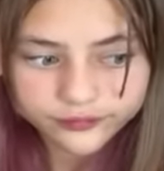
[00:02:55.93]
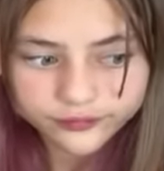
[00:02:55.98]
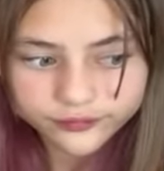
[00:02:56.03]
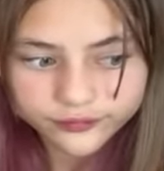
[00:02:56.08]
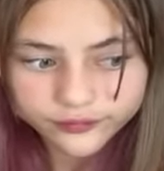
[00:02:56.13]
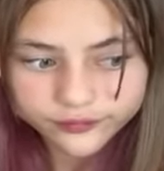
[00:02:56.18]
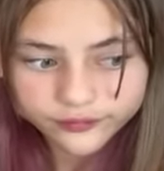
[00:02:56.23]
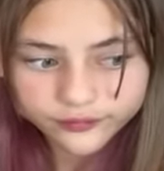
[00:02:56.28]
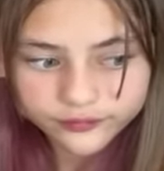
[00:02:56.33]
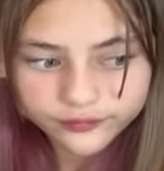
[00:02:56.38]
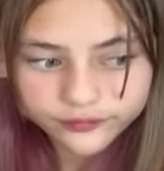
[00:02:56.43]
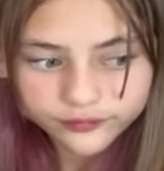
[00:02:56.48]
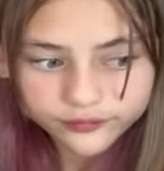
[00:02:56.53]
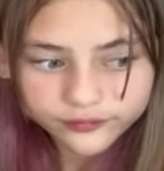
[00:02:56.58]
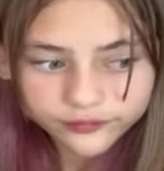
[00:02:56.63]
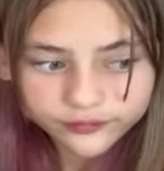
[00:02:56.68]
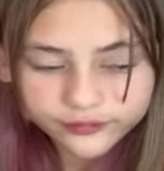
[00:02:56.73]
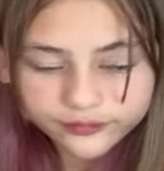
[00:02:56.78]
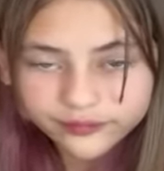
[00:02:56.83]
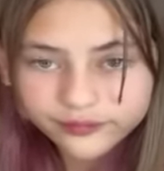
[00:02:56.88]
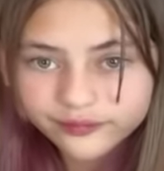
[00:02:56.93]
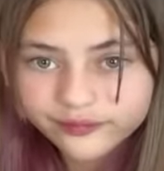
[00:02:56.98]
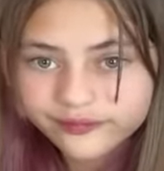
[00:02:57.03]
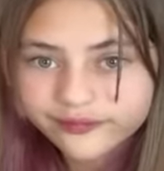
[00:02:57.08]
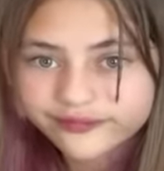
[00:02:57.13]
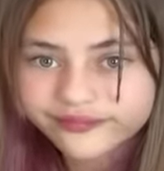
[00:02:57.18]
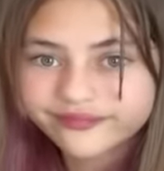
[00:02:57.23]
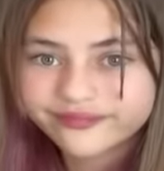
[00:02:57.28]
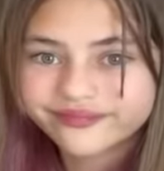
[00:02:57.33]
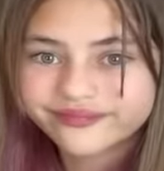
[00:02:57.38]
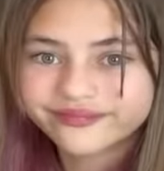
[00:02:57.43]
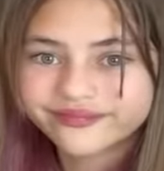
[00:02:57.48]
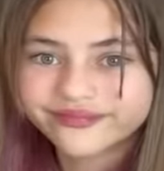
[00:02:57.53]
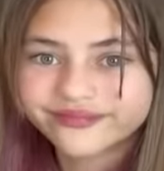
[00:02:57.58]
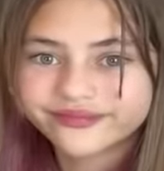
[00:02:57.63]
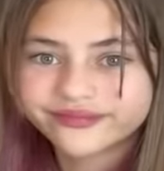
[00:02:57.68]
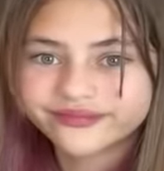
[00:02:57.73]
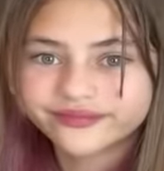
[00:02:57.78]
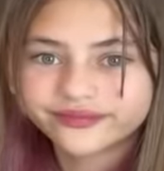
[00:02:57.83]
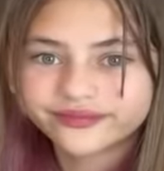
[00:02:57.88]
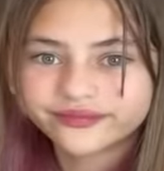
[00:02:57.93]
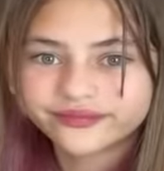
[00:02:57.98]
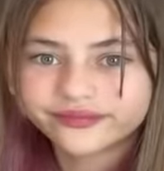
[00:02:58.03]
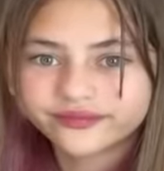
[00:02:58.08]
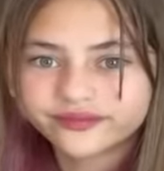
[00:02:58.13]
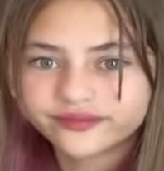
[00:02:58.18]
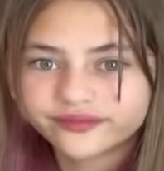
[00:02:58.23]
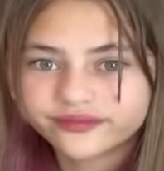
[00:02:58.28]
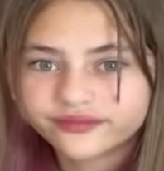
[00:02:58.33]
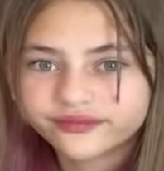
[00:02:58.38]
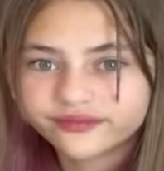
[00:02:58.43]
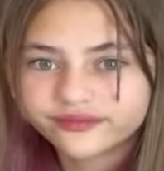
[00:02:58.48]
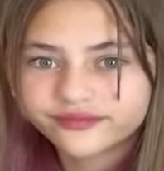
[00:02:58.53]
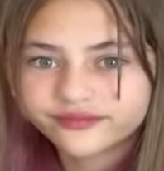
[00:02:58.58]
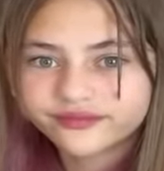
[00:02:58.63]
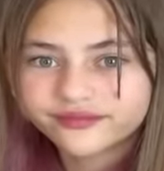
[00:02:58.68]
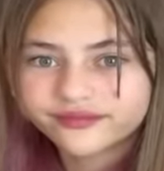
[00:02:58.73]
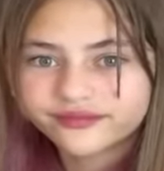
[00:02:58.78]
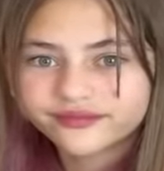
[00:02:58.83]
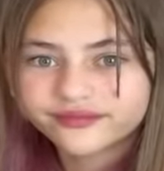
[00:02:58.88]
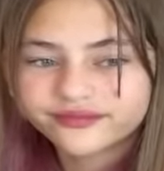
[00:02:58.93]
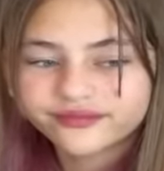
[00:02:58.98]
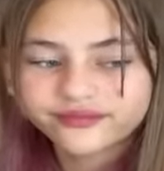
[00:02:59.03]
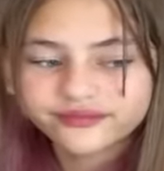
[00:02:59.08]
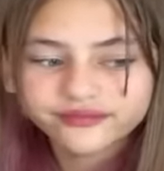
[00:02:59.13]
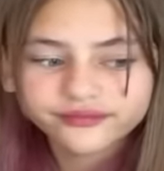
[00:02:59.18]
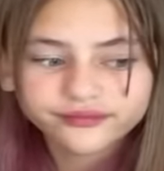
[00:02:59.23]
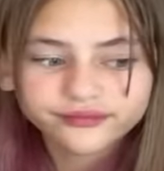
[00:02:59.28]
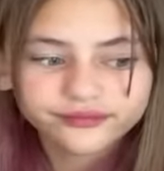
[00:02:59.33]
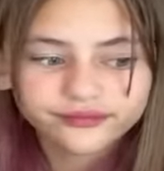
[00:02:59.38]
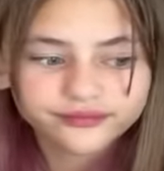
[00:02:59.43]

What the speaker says: No words are spoken by the person on screen.